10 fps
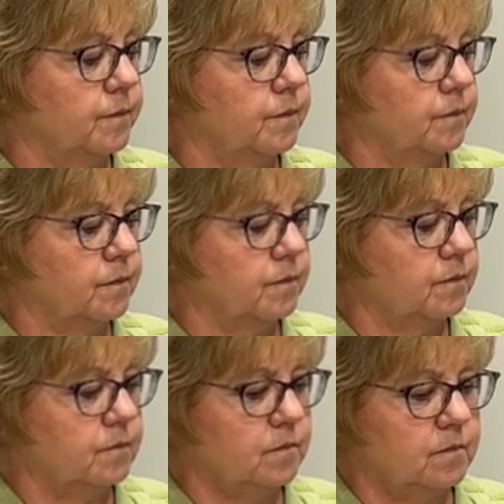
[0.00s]

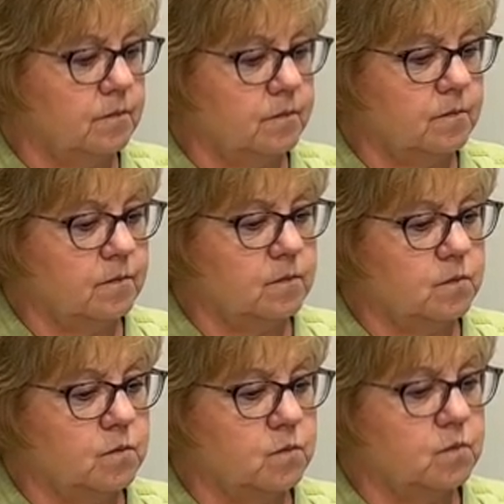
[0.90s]

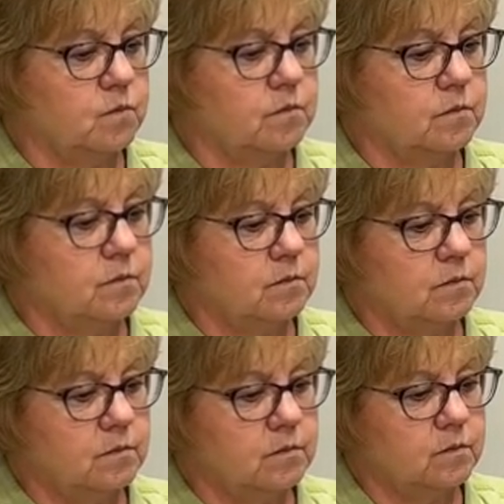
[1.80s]

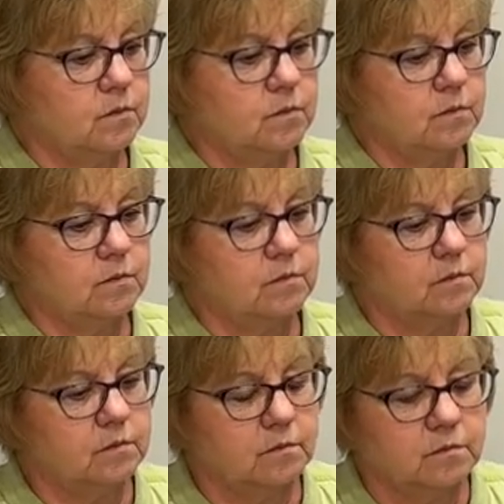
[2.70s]

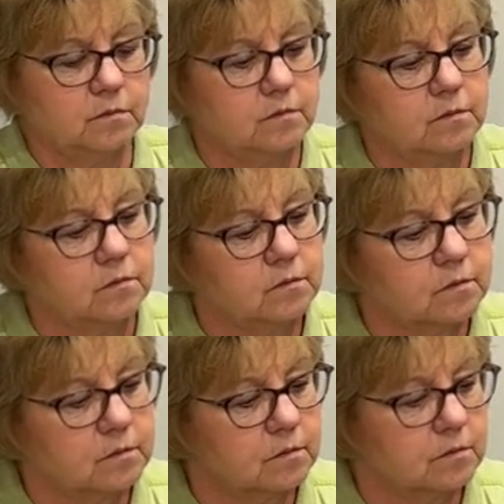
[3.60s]

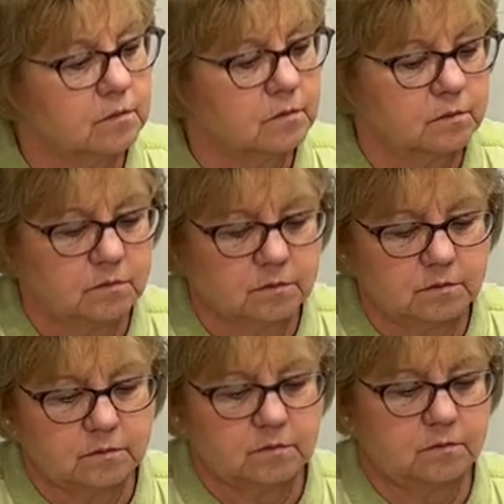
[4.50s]

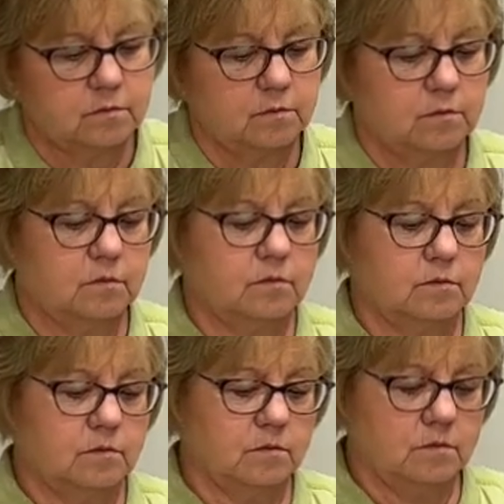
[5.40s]

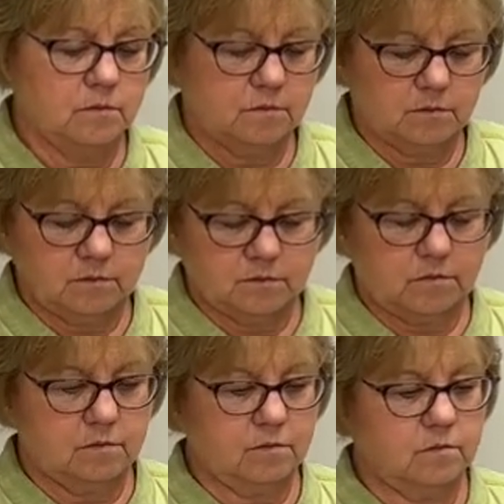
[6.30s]

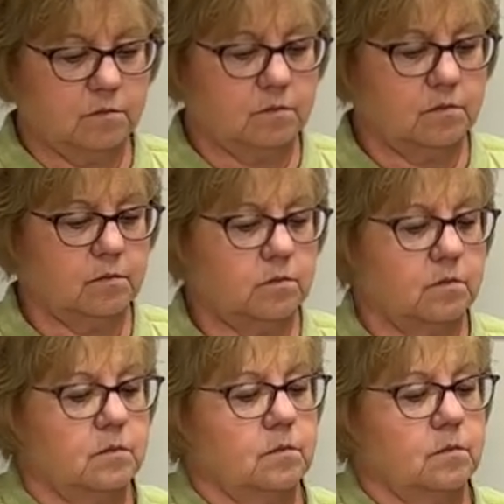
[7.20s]
(not speaking)